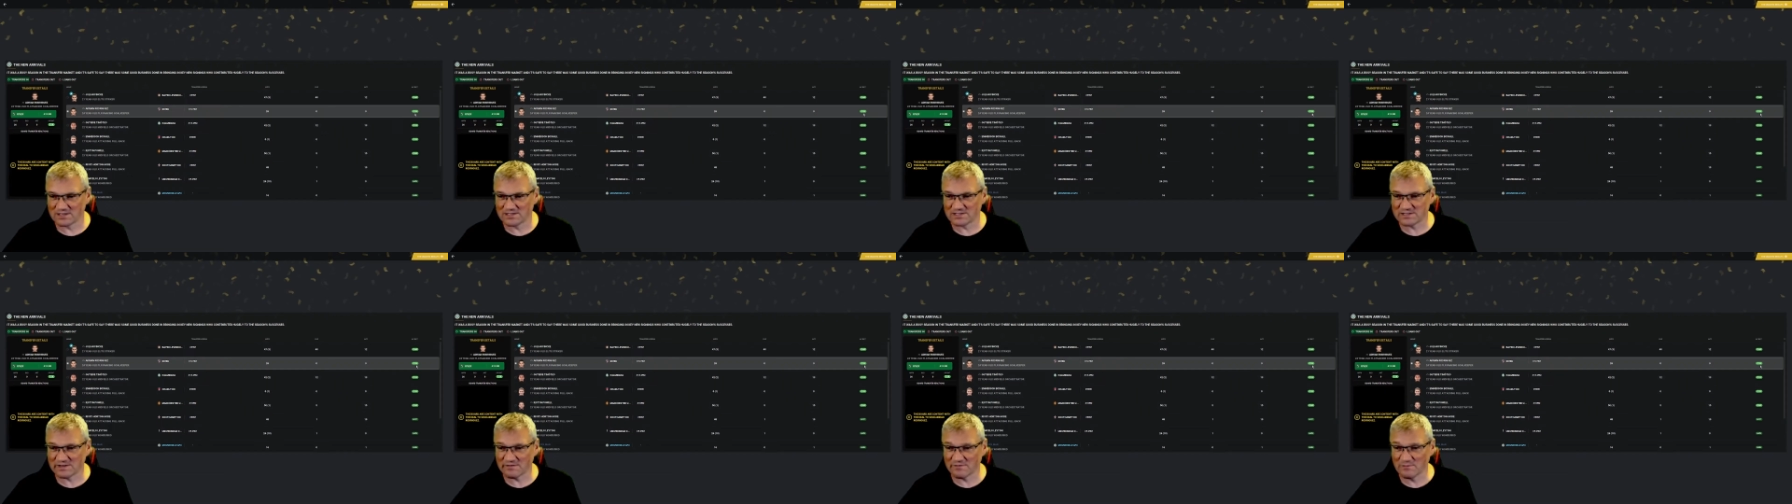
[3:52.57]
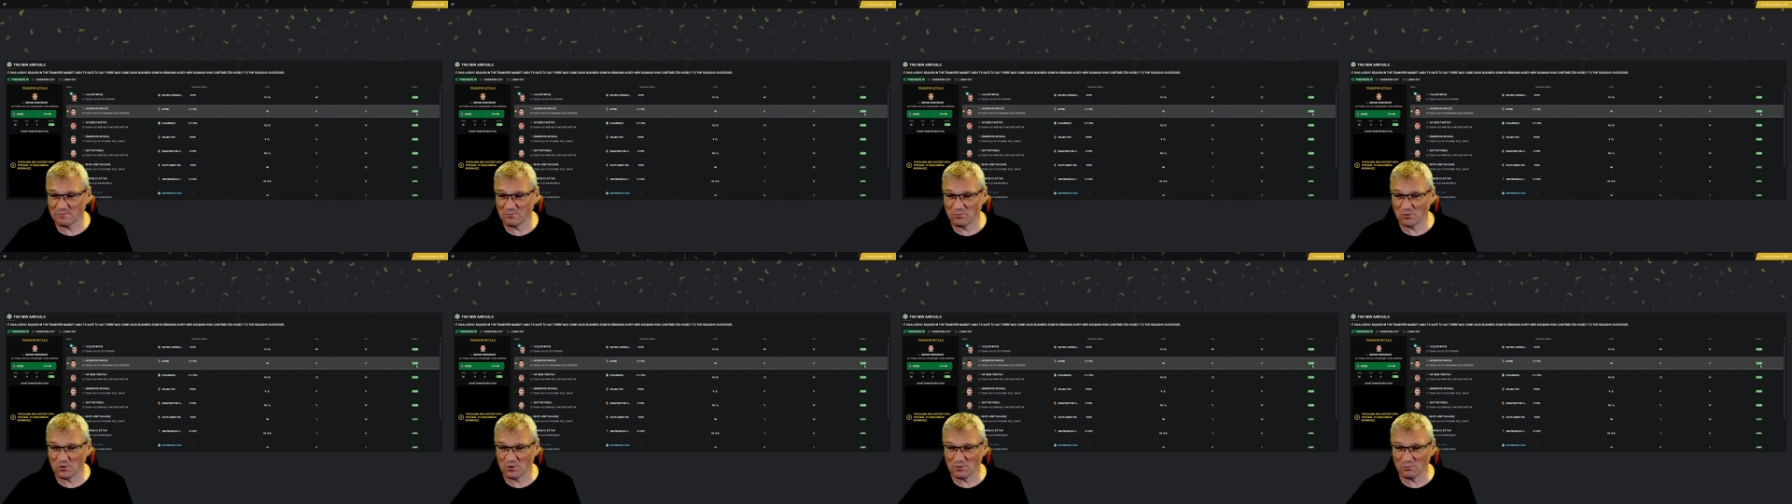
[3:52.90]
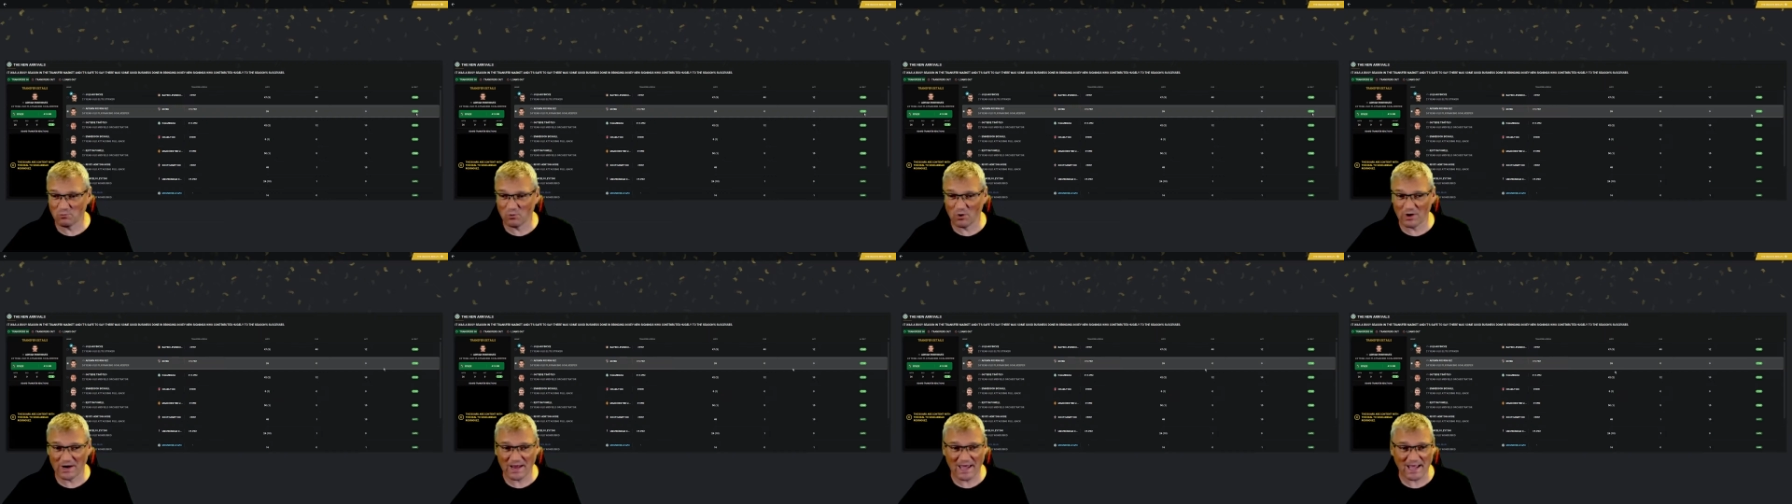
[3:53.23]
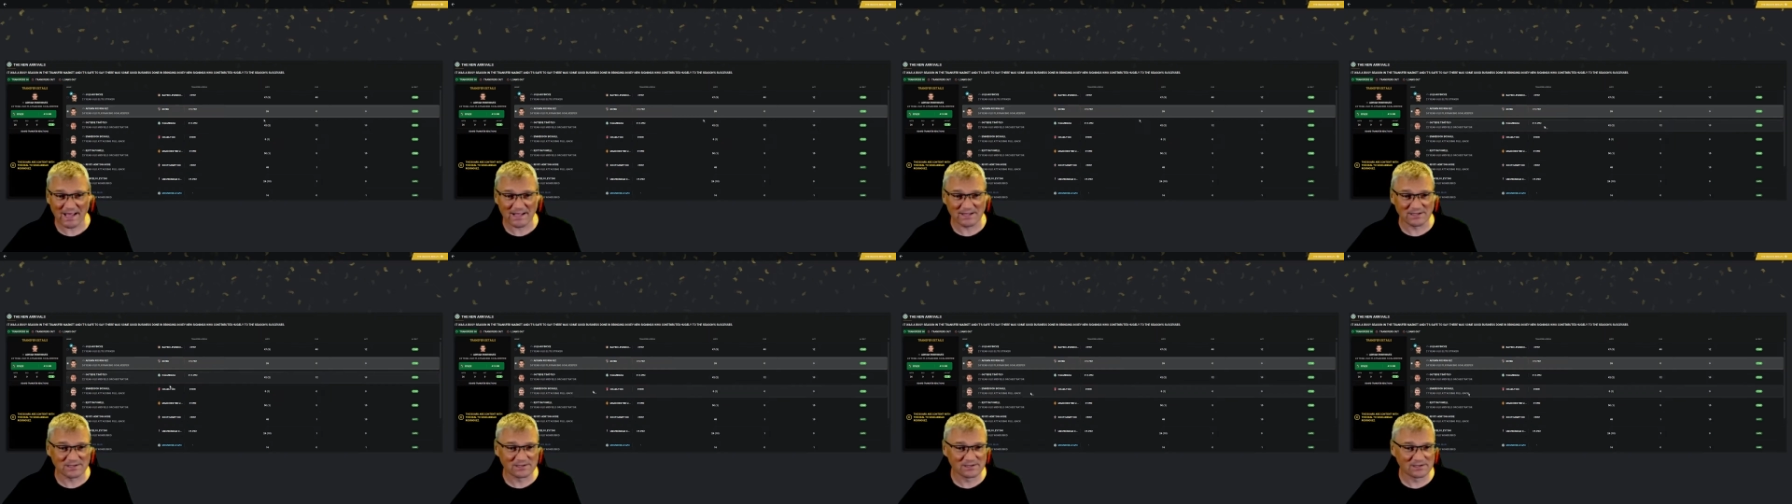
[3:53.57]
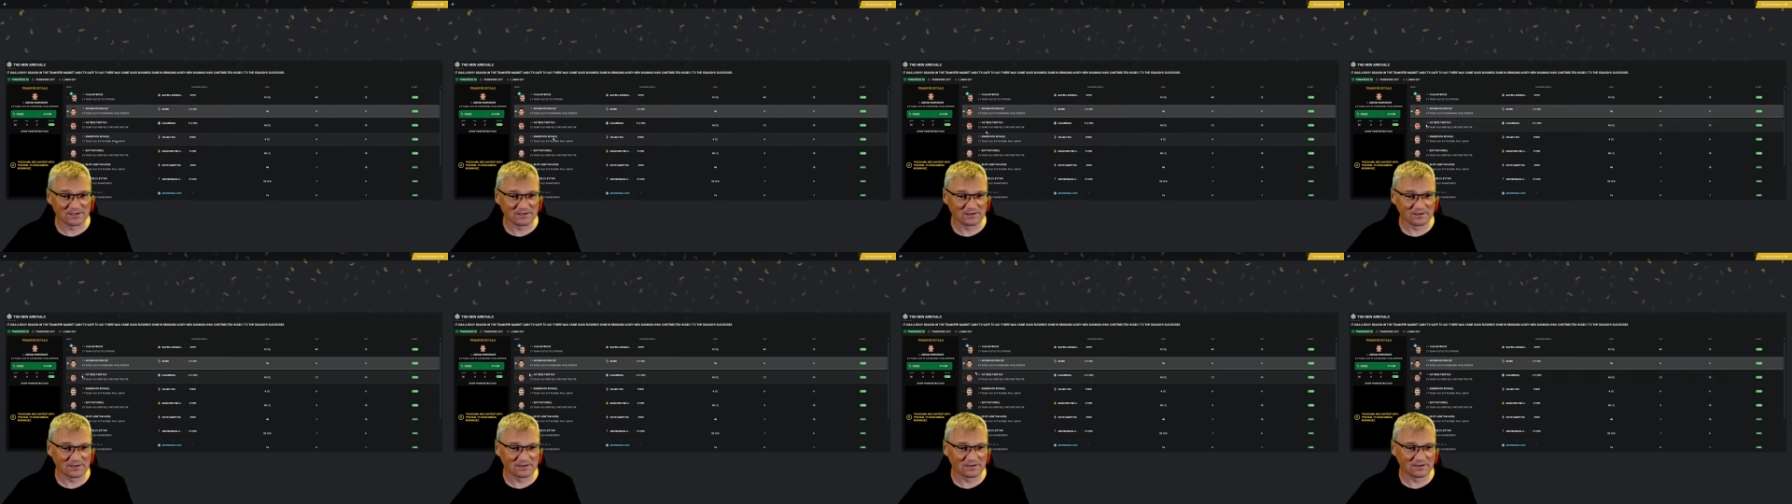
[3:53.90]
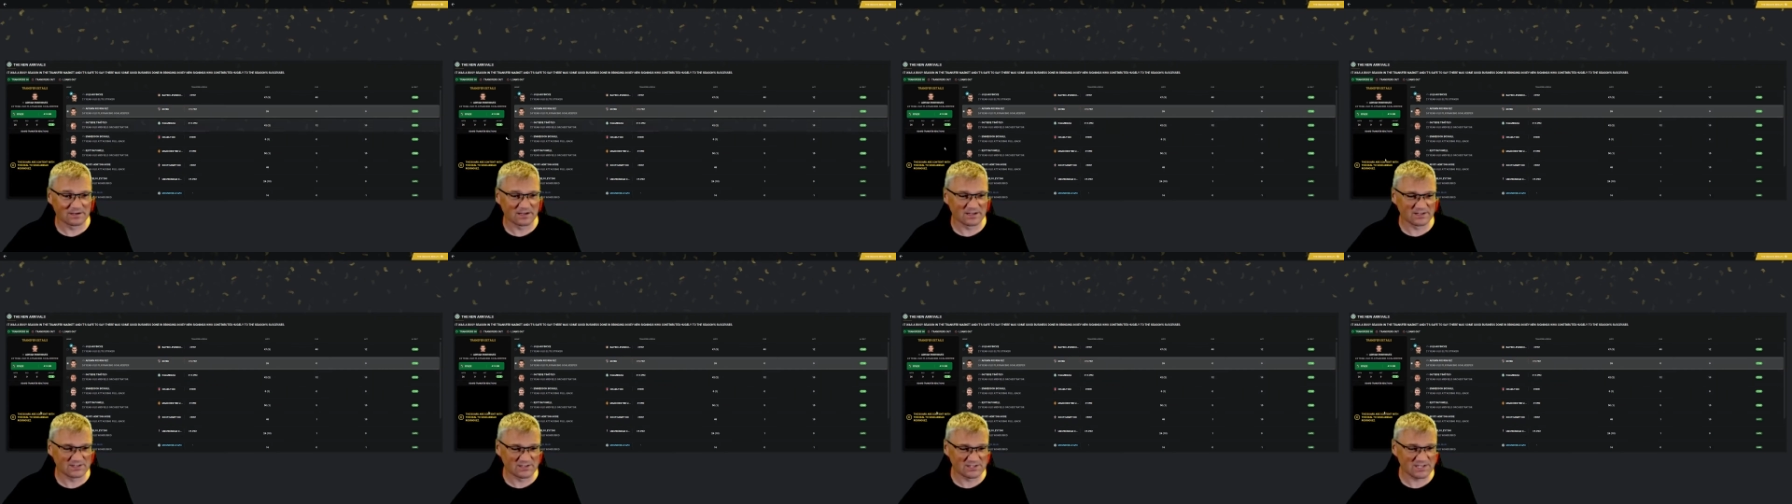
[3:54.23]
A 7.18.
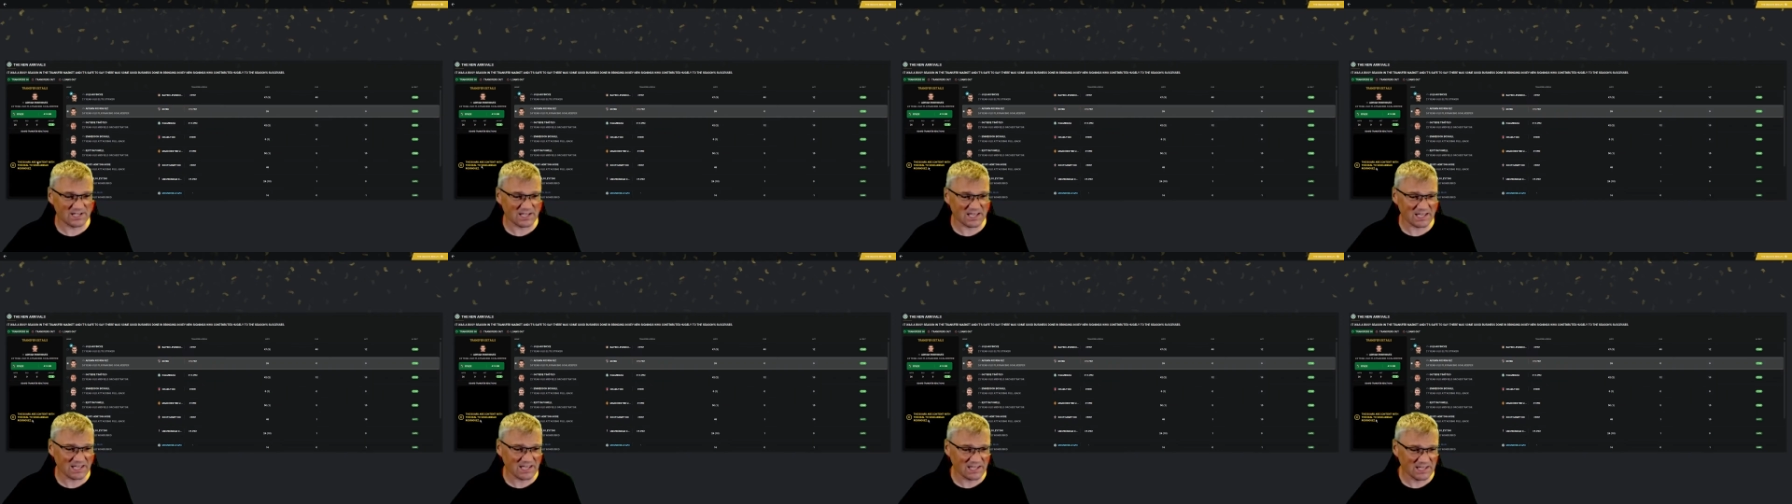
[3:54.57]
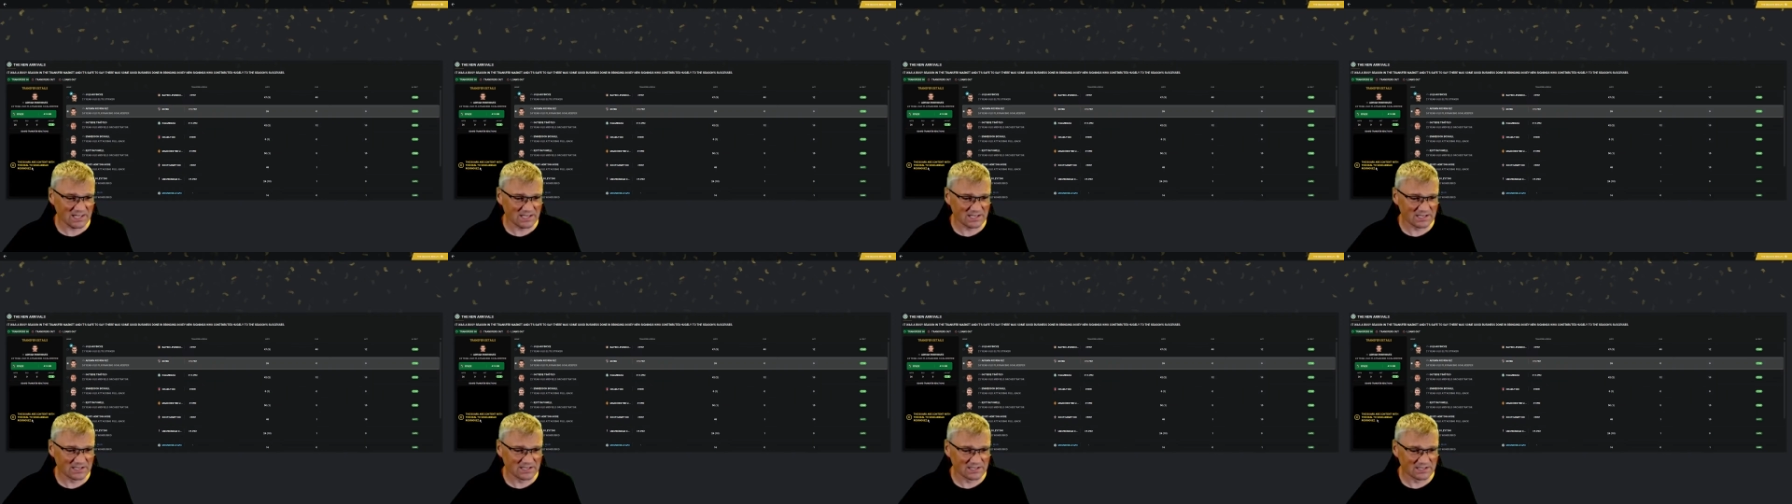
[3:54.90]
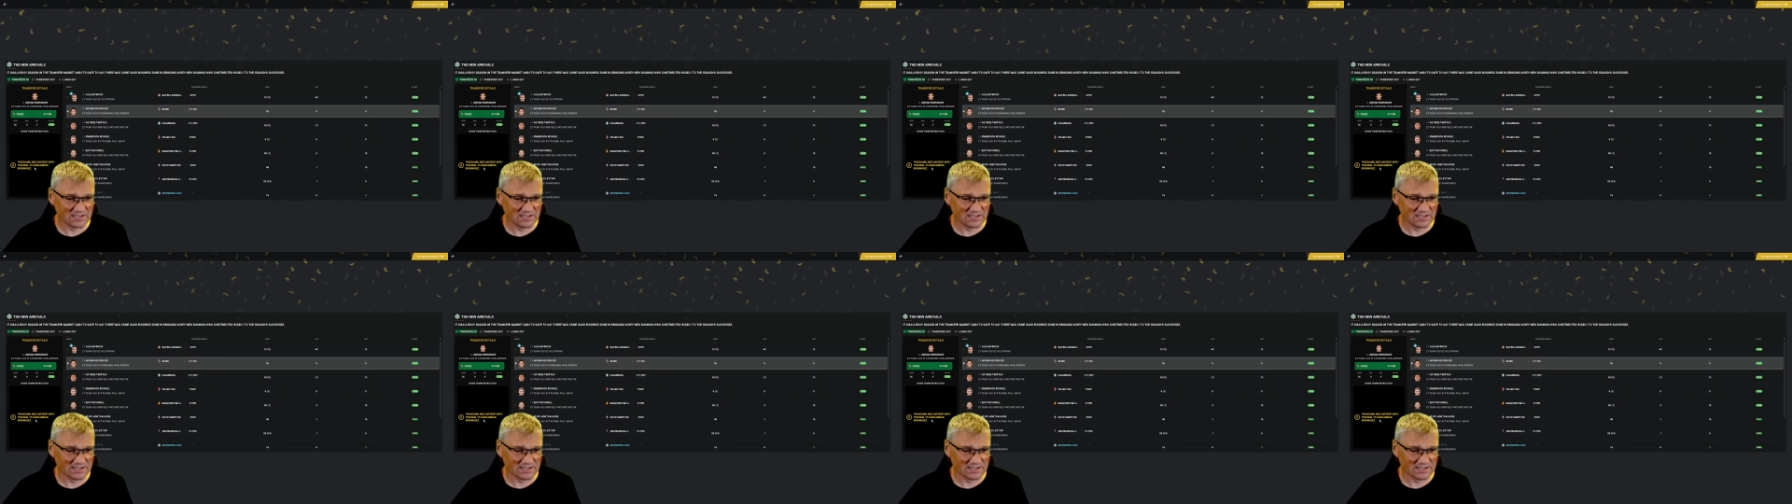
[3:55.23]
A C?